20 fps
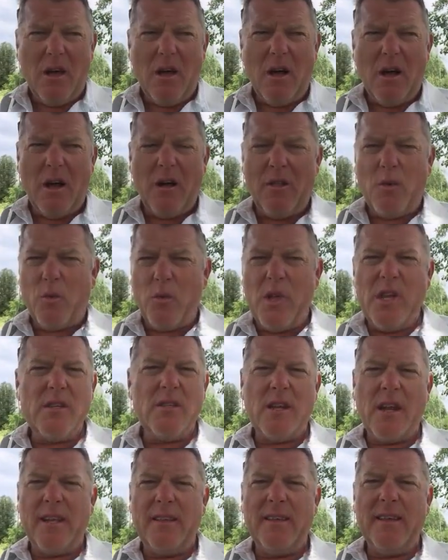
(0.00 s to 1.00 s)
uh, the
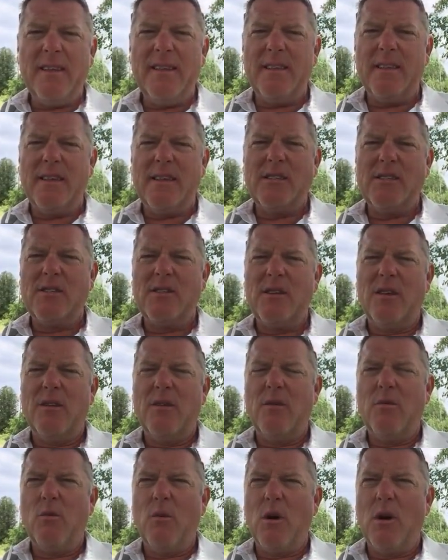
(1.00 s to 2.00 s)
reason I did this
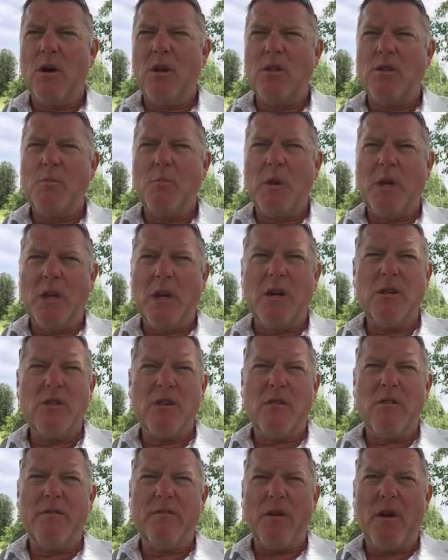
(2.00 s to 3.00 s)
was because
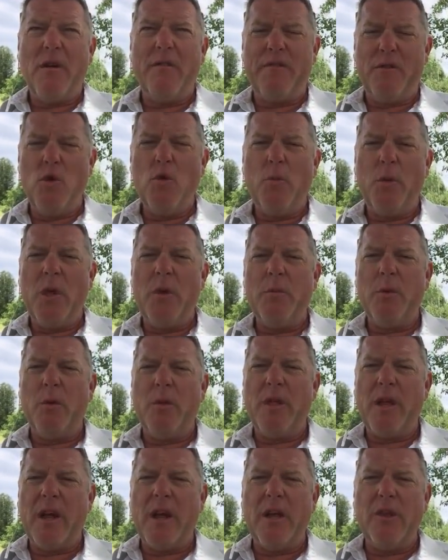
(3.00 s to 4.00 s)
of a few people
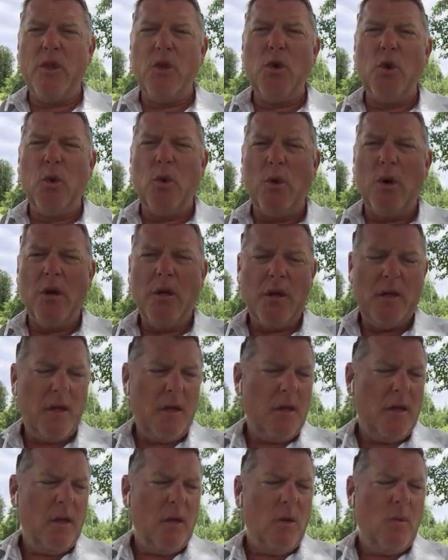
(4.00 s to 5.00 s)
that I knew
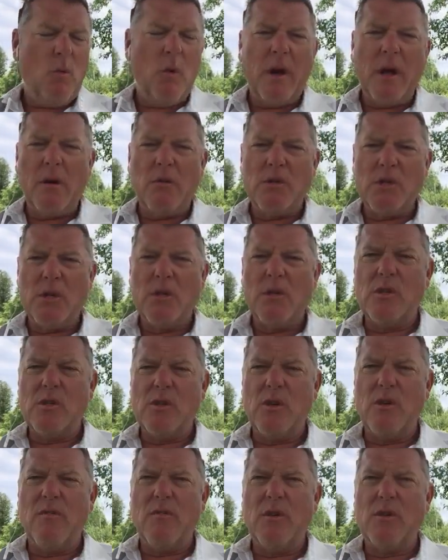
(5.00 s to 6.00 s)
when I was
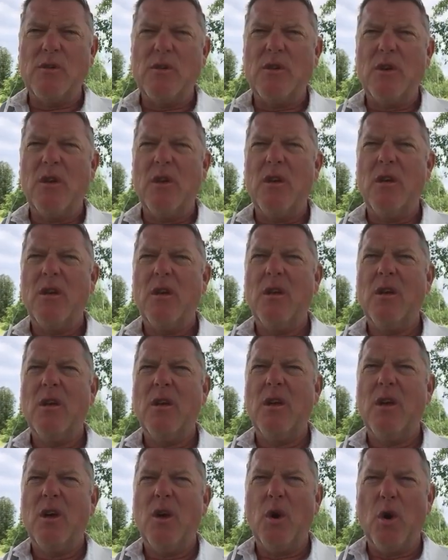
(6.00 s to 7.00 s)
service
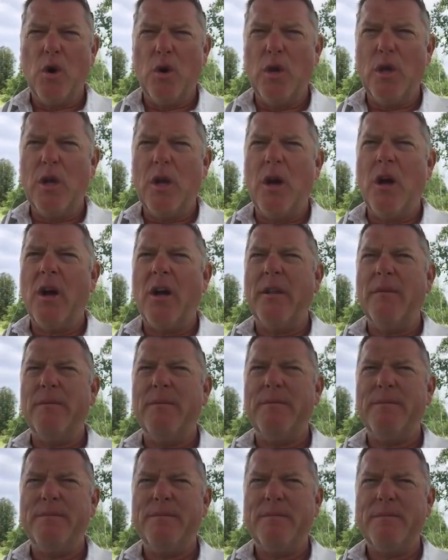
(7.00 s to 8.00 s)
early on.
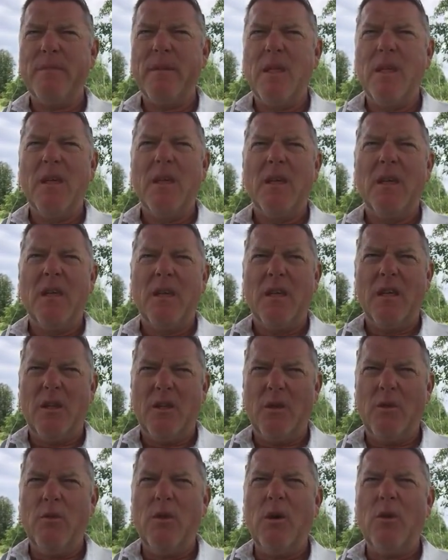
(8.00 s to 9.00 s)

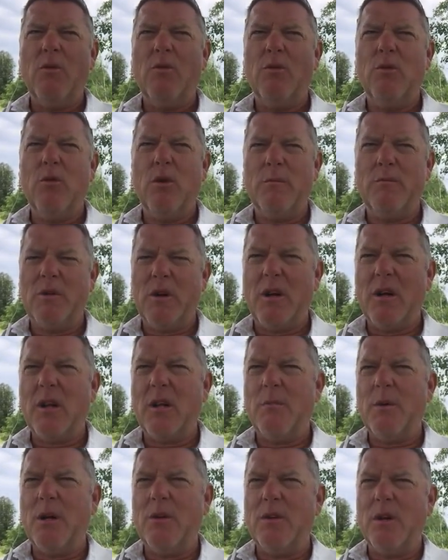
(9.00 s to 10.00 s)
You know who I'm
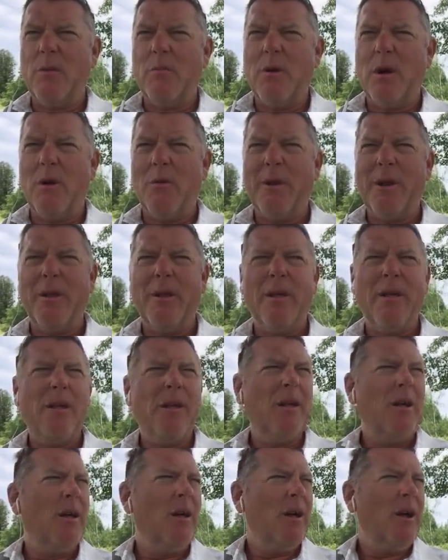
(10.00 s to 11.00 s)
talking about there, Bauman.
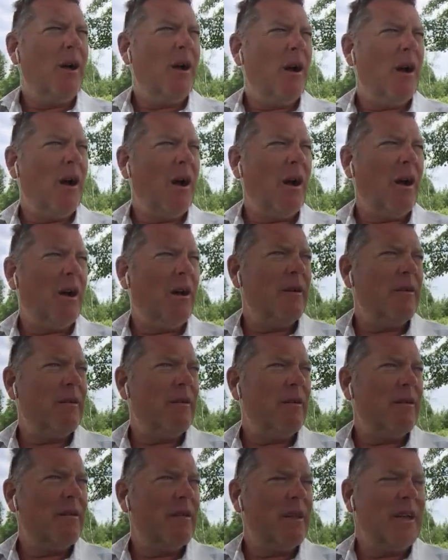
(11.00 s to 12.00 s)
Uh,
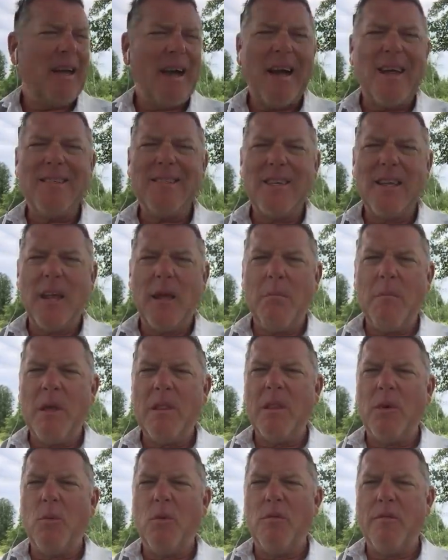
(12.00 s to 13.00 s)
guys that I
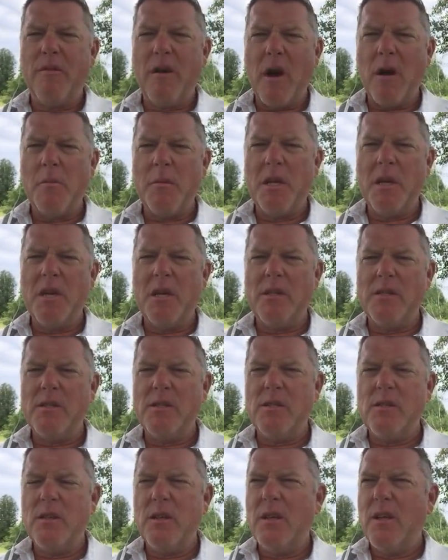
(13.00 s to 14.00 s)
met that were farm
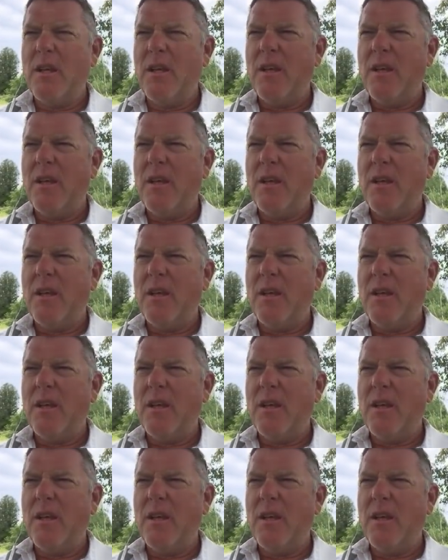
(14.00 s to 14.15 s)
kids